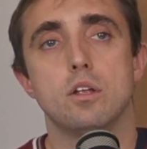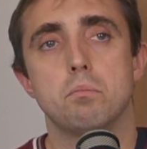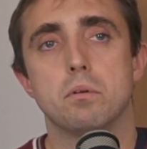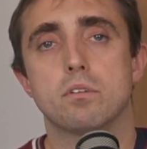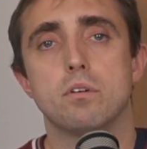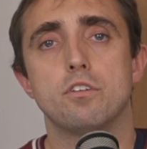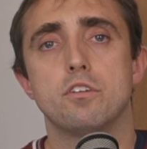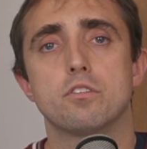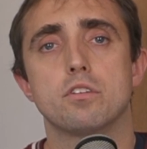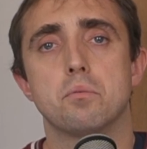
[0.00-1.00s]
But as long as you've
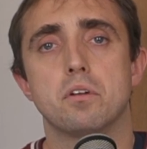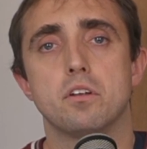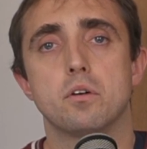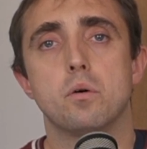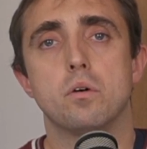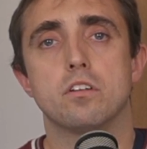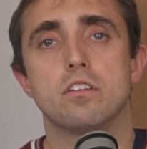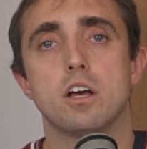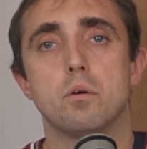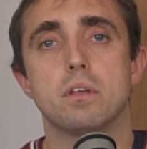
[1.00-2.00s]
got someone in your corner
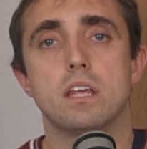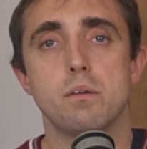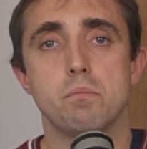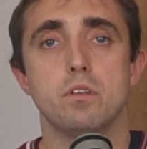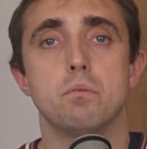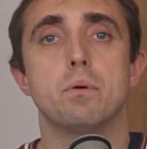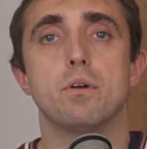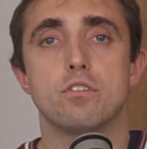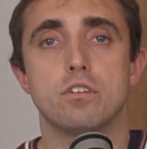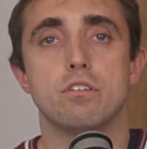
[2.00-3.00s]
to help keep you,
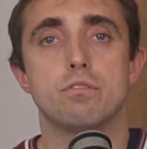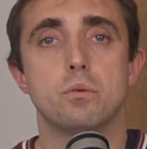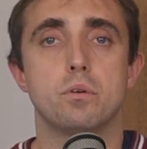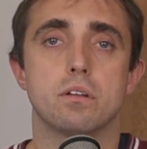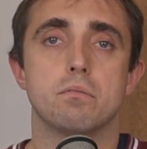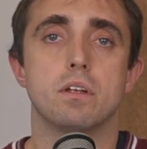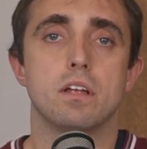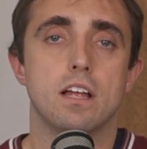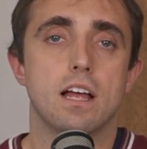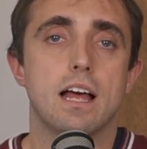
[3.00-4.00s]
pushing you forward
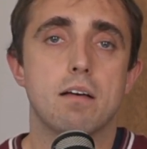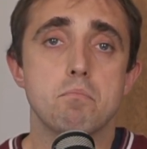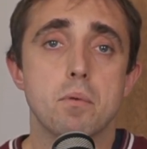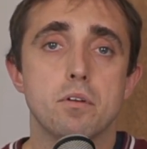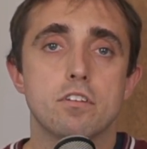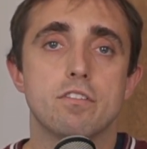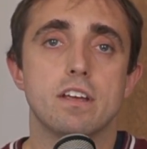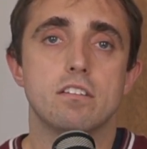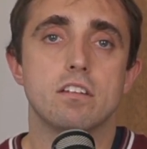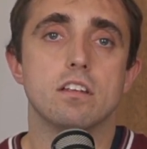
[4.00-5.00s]
and
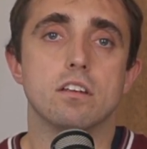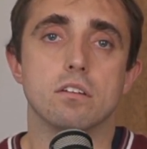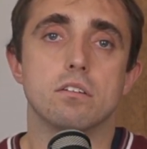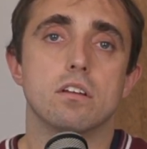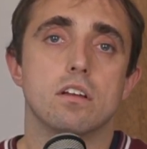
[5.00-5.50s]
motivating you,